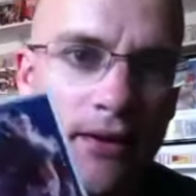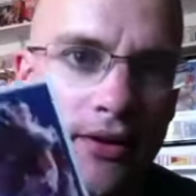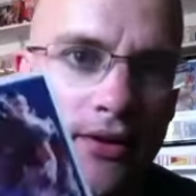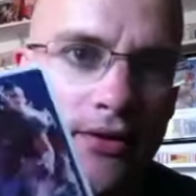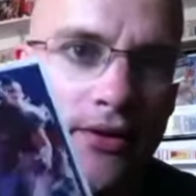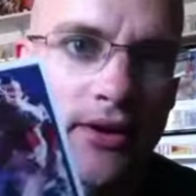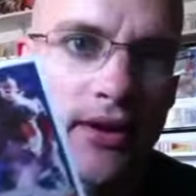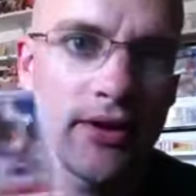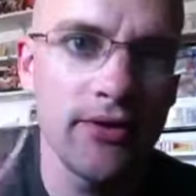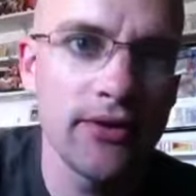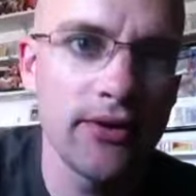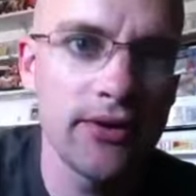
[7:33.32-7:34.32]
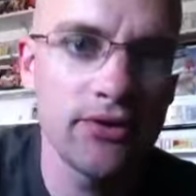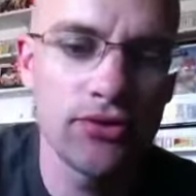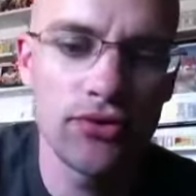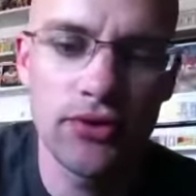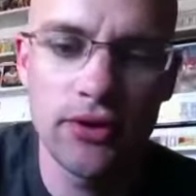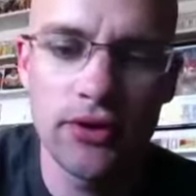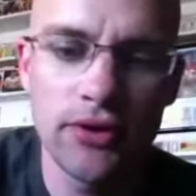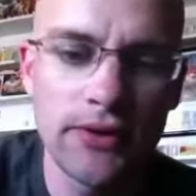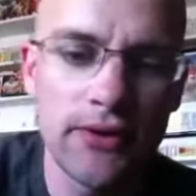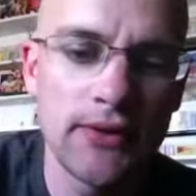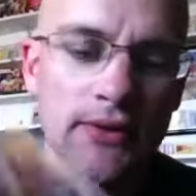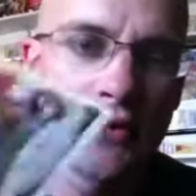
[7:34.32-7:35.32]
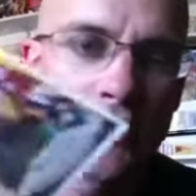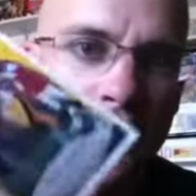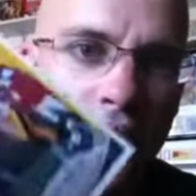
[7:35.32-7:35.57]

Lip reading: Eric Howard of the Giants.